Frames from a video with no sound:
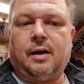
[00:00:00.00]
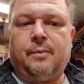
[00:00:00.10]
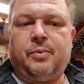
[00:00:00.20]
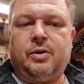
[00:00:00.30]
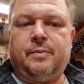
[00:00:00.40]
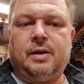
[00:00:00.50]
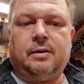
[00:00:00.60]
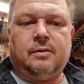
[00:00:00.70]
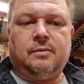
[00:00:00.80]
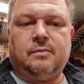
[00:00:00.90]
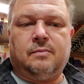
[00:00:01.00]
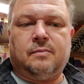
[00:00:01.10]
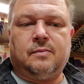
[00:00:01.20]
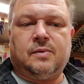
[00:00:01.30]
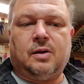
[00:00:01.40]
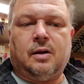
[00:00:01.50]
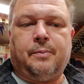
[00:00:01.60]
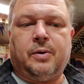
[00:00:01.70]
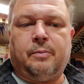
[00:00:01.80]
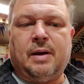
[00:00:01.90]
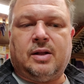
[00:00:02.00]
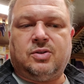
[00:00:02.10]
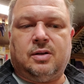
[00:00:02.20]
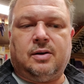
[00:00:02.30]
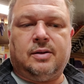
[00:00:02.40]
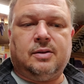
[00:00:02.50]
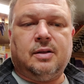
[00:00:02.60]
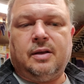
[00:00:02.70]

I put them in, I put a batch in on